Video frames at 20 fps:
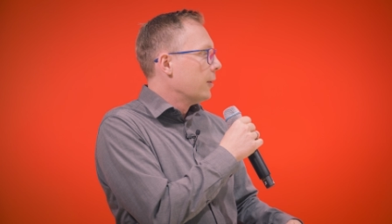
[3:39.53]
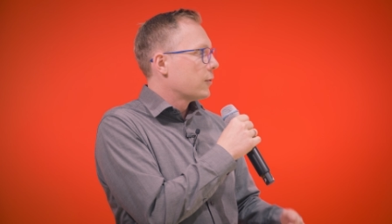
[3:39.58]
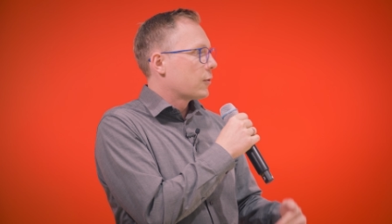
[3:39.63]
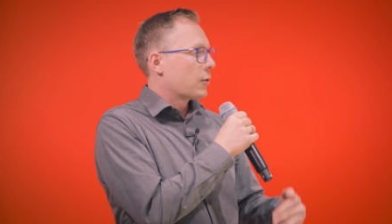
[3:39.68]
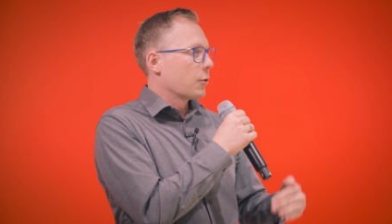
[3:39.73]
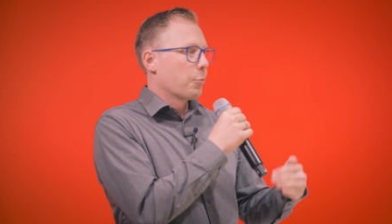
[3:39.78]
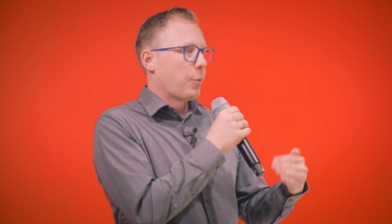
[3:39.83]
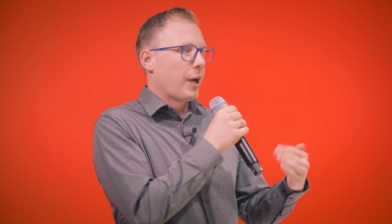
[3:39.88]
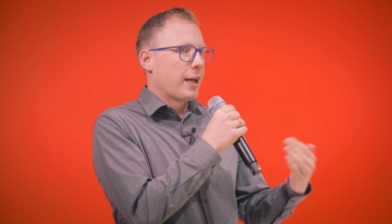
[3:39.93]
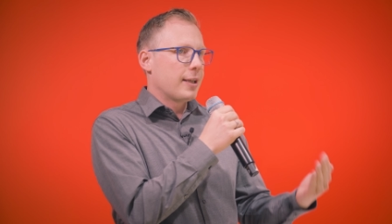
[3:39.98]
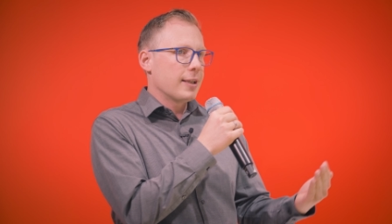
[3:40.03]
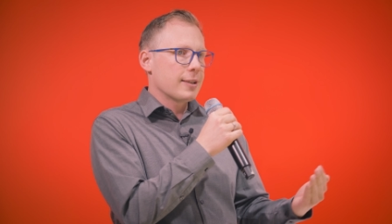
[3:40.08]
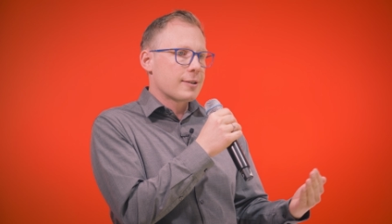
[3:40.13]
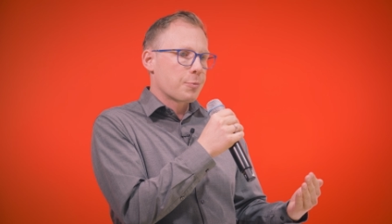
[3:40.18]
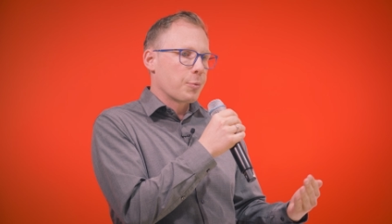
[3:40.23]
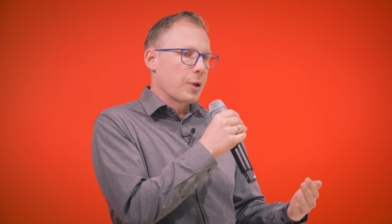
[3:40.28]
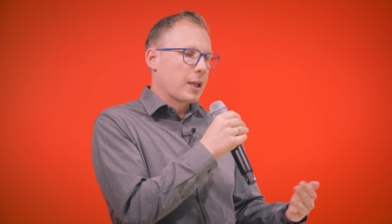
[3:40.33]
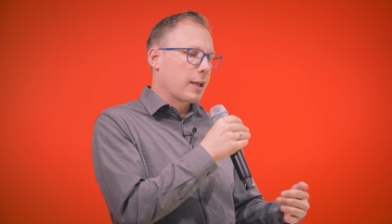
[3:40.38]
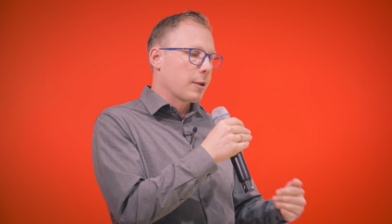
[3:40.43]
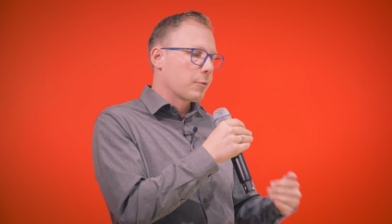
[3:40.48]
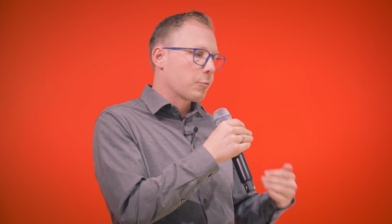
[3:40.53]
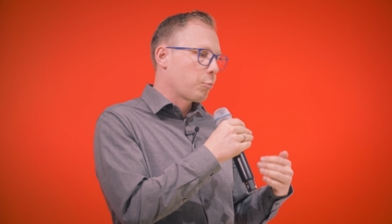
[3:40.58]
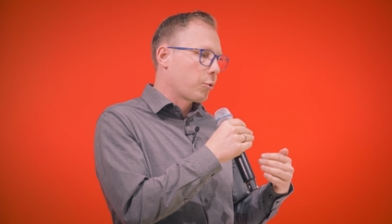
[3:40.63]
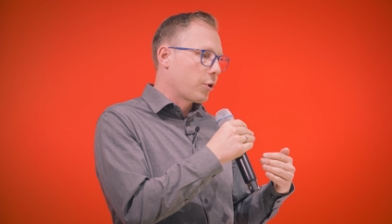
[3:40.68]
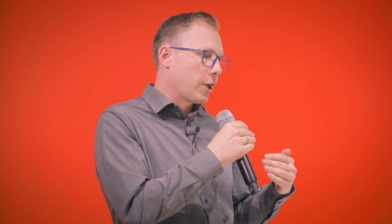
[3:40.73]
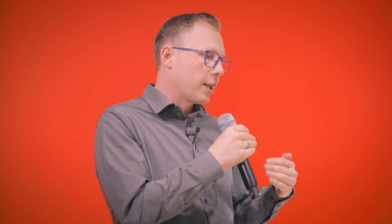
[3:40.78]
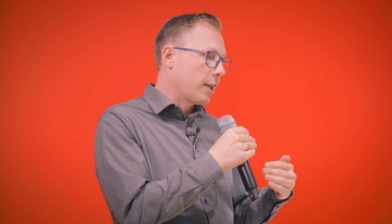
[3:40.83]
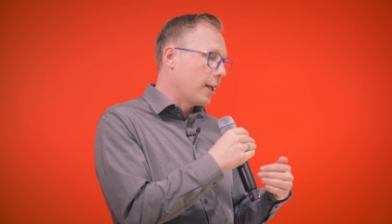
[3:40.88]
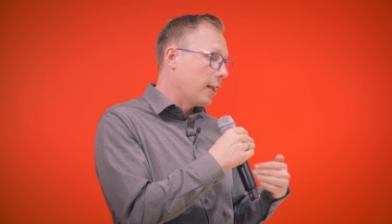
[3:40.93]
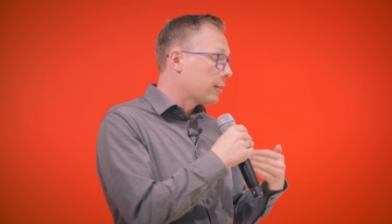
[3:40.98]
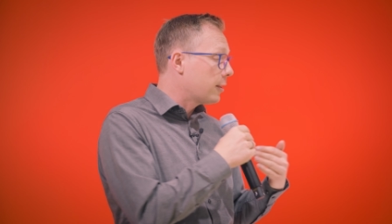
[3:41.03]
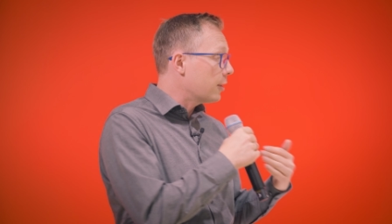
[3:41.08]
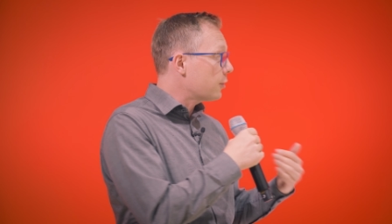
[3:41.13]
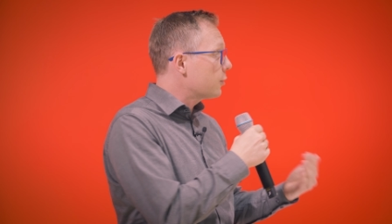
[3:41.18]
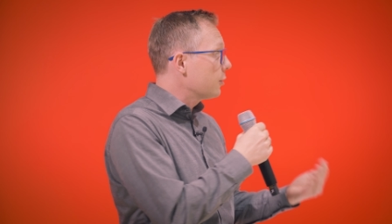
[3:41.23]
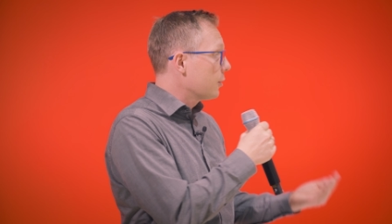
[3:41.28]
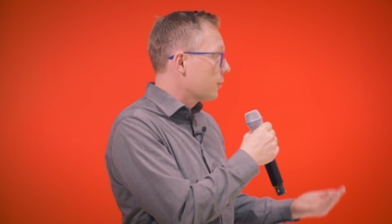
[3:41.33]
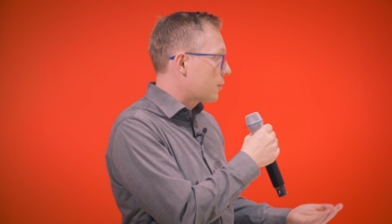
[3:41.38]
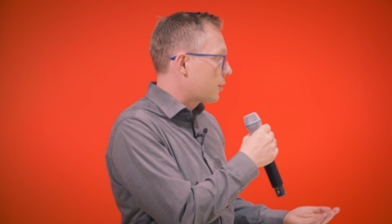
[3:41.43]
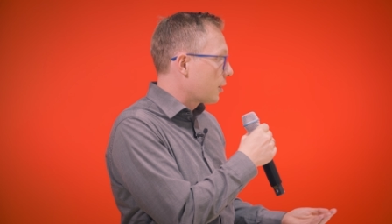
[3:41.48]
So by this, we can bring
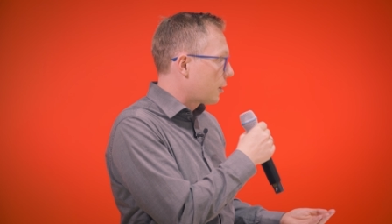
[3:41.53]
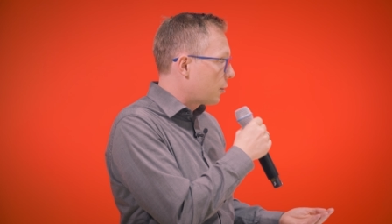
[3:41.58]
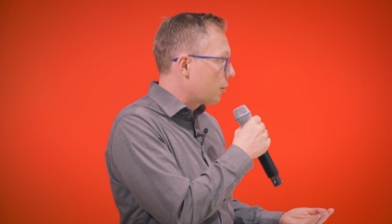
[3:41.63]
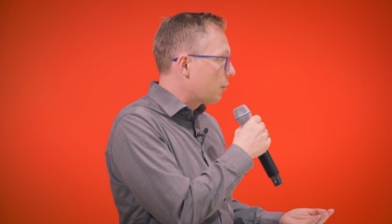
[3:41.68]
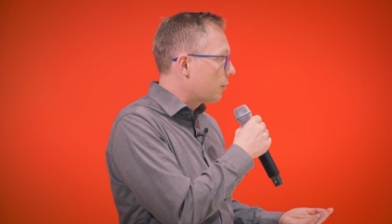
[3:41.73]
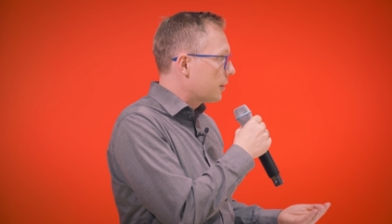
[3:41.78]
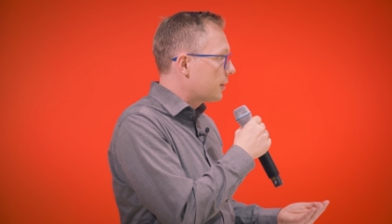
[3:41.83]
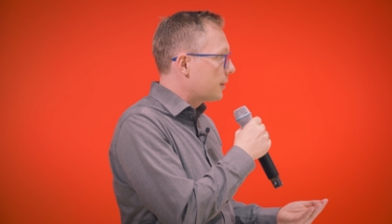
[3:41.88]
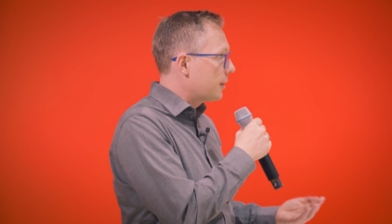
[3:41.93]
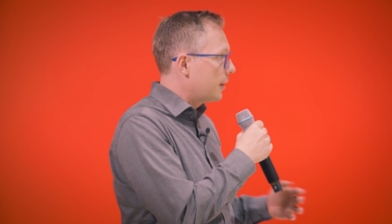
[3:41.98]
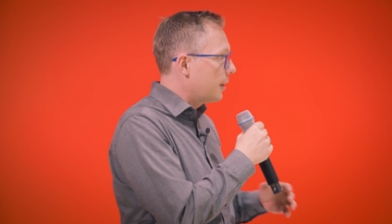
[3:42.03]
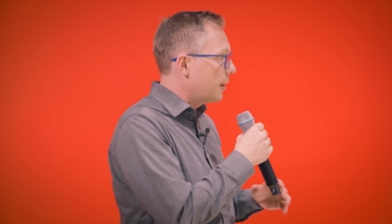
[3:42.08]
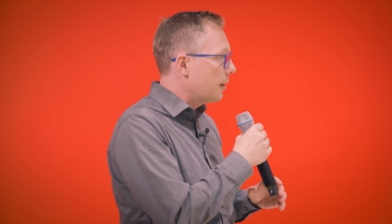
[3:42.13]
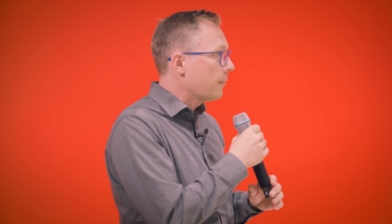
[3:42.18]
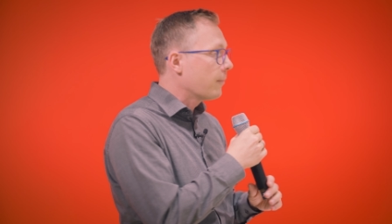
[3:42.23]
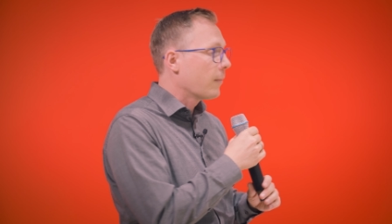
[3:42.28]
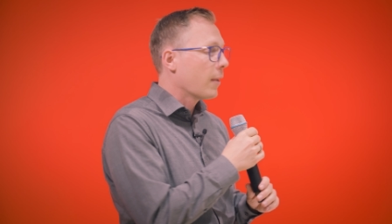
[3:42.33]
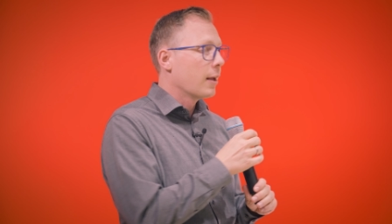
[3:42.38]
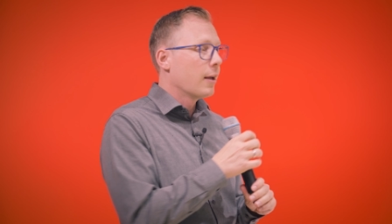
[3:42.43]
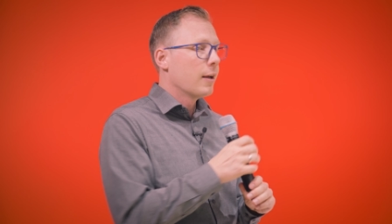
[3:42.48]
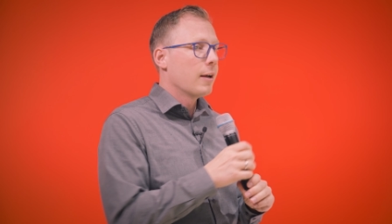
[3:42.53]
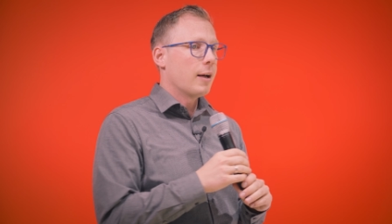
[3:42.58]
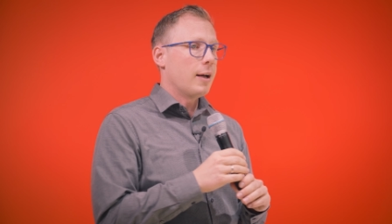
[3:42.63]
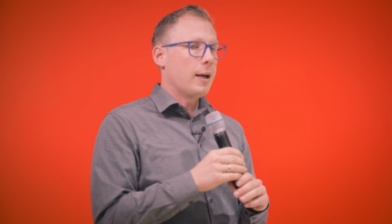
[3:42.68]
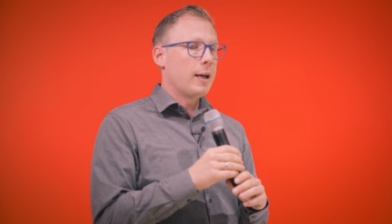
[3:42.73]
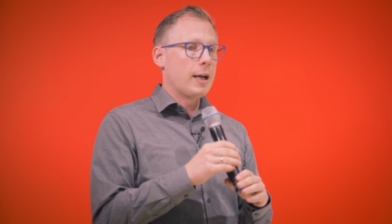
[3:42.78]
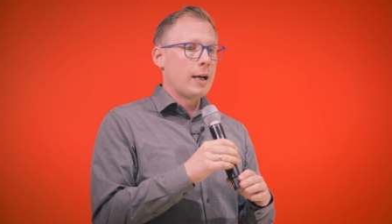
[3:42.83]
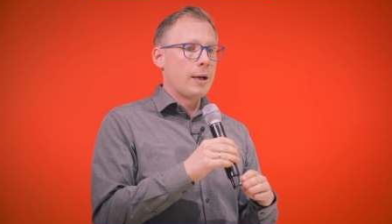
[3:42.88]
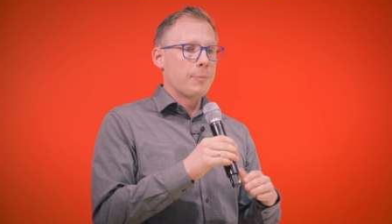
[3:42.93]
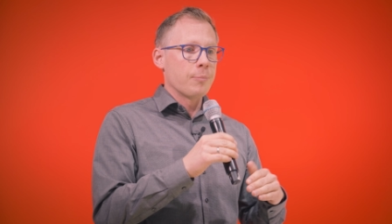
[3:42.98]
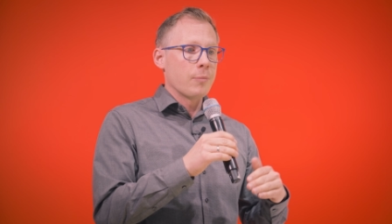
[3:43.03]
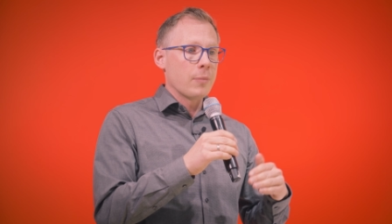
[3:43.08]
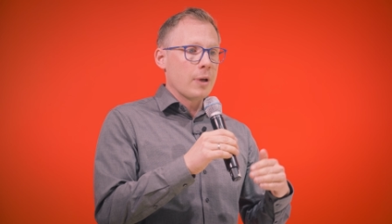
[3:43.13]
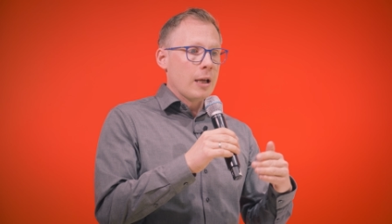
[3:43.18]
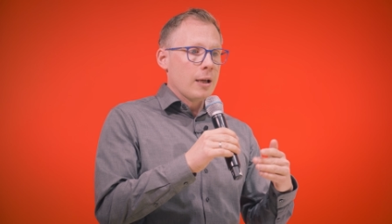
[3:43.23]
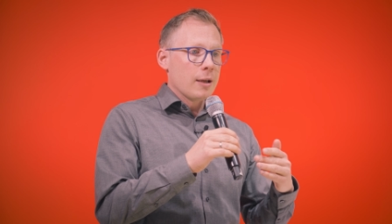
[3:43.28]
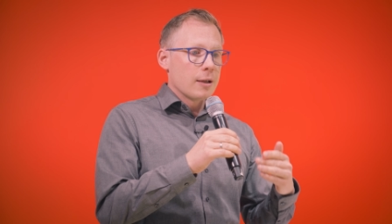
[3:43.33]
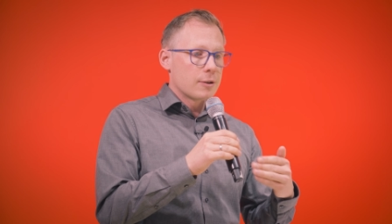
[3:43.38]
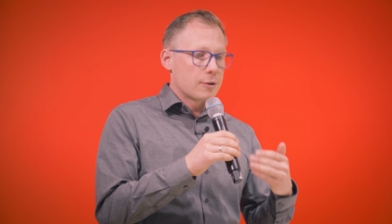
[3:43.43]
additional security um,